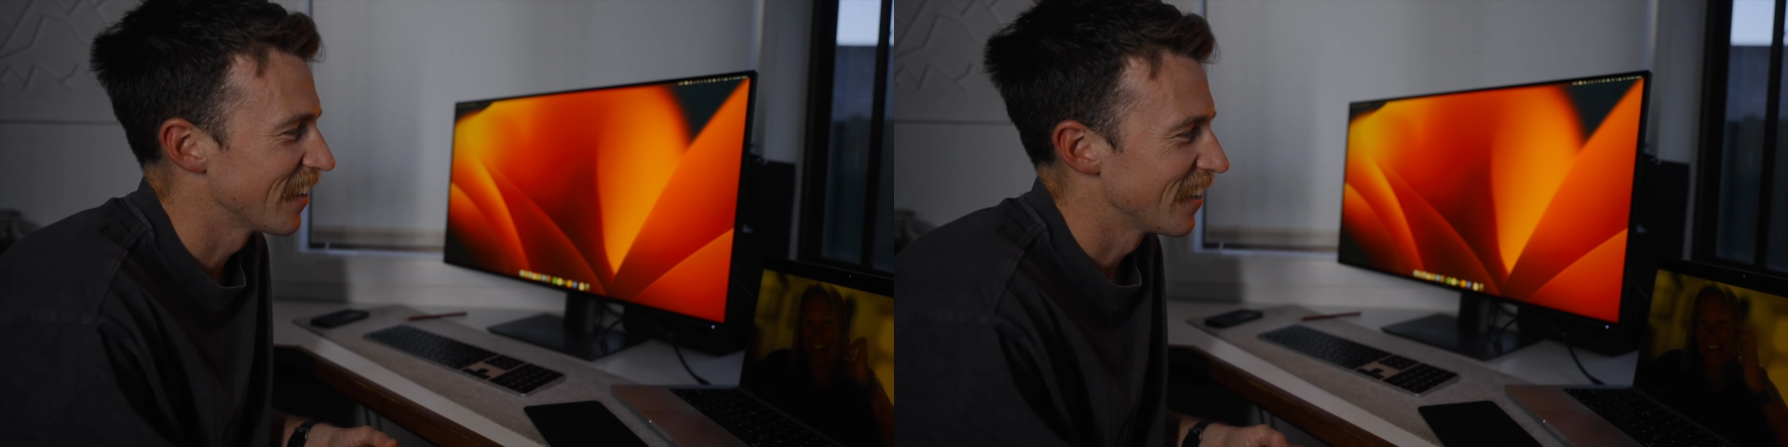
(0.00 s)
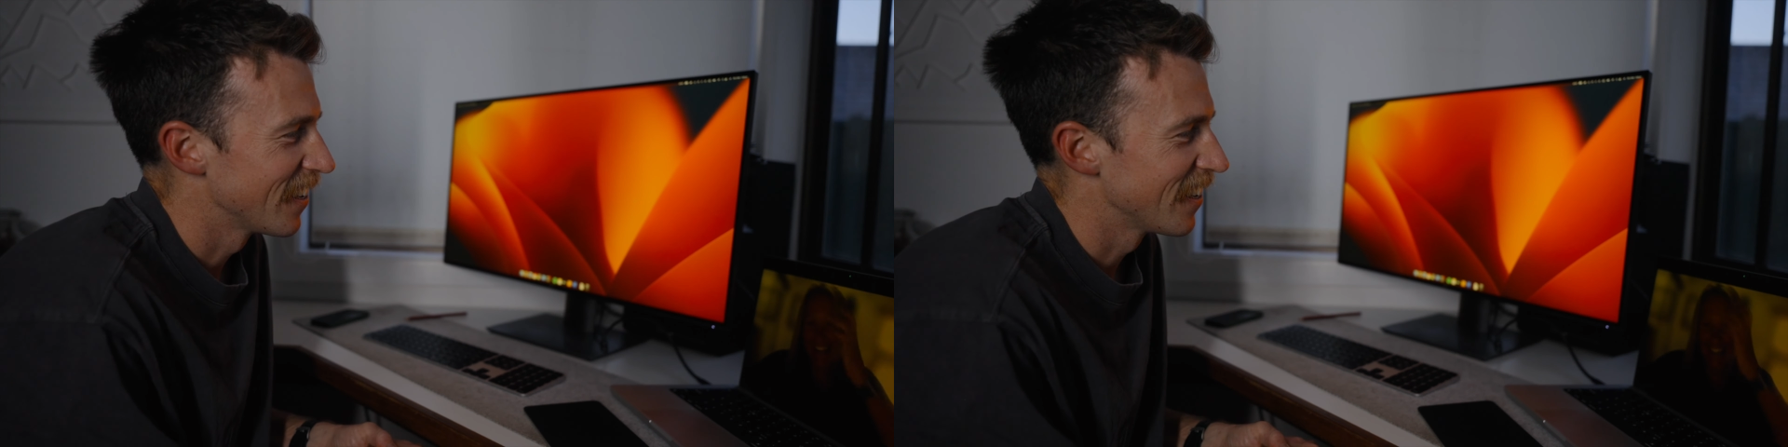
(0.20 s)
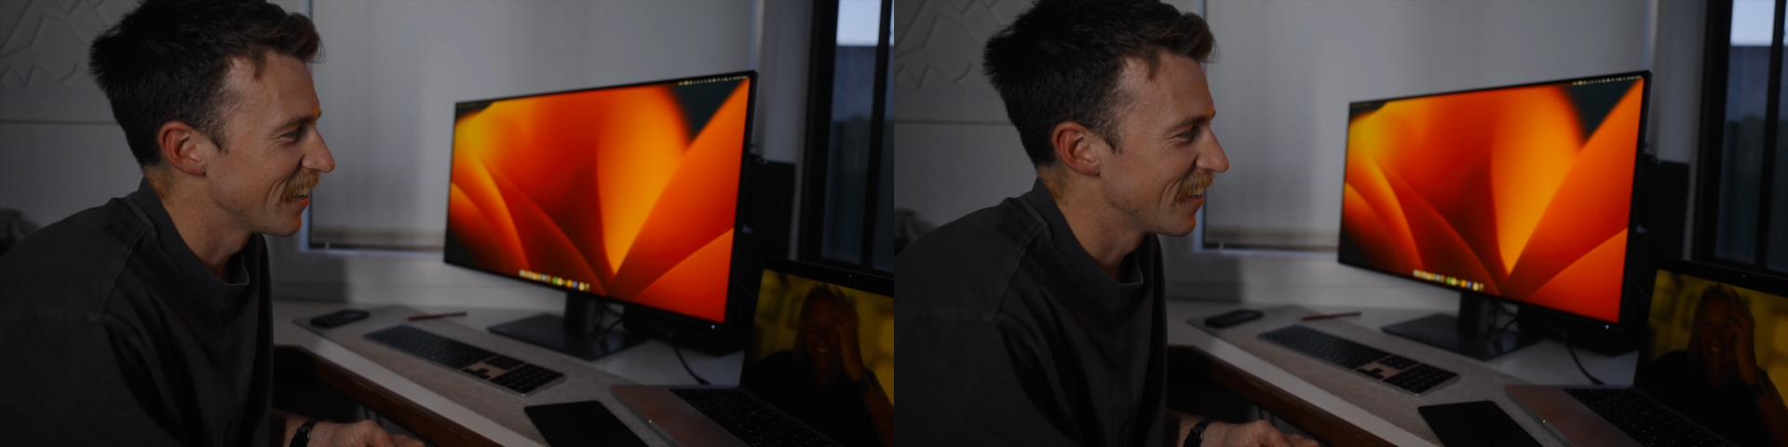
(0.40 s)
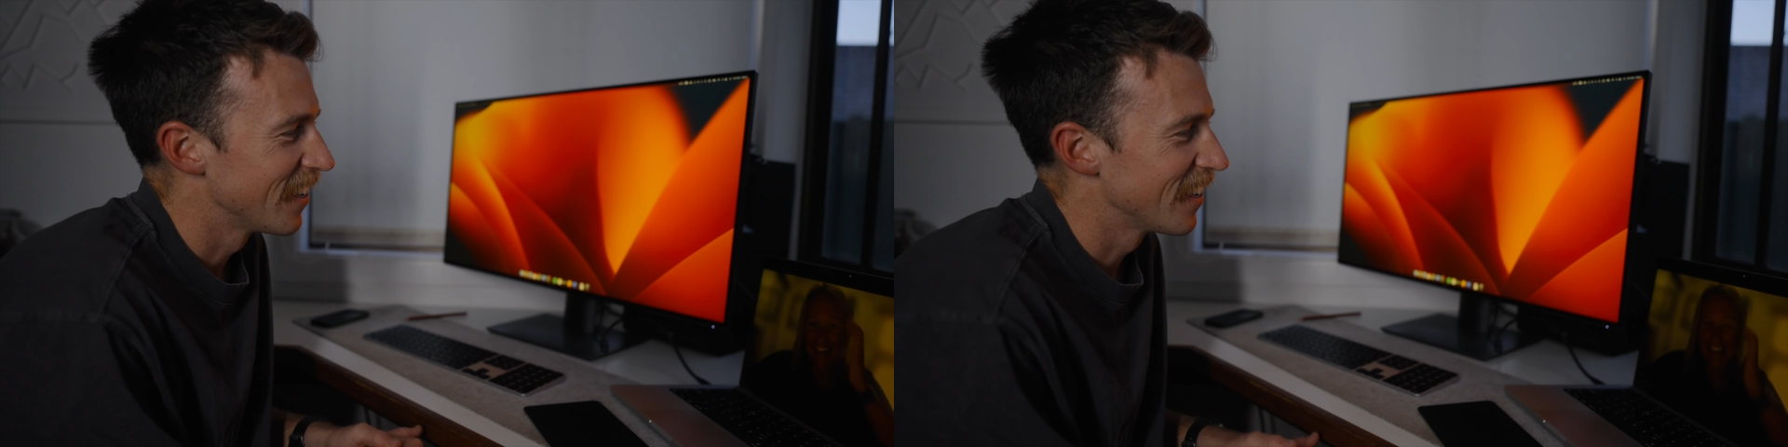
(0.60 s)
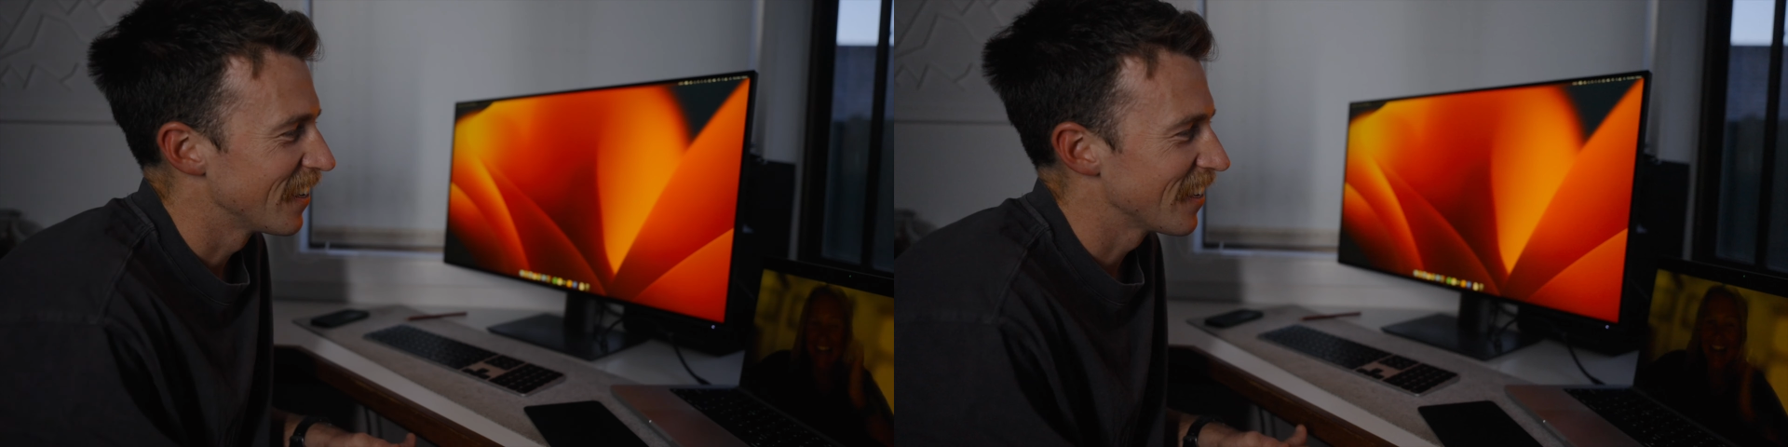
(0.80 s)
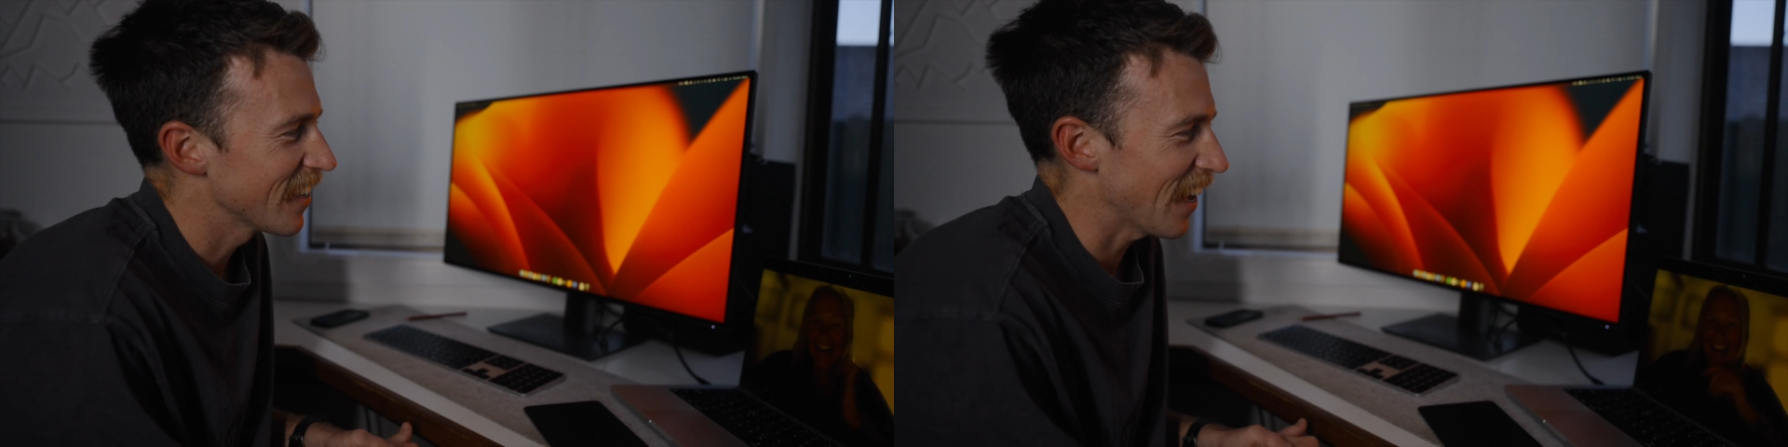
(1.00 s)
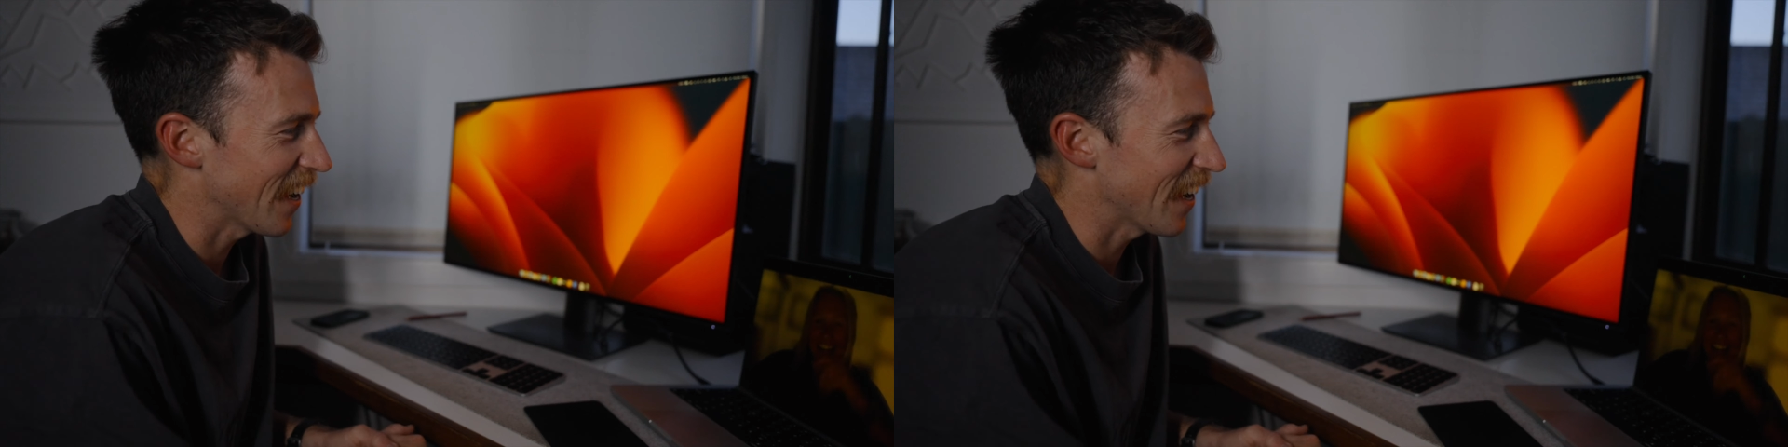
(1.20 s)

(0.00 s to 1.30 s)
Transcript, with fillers: we like teaching ourselves.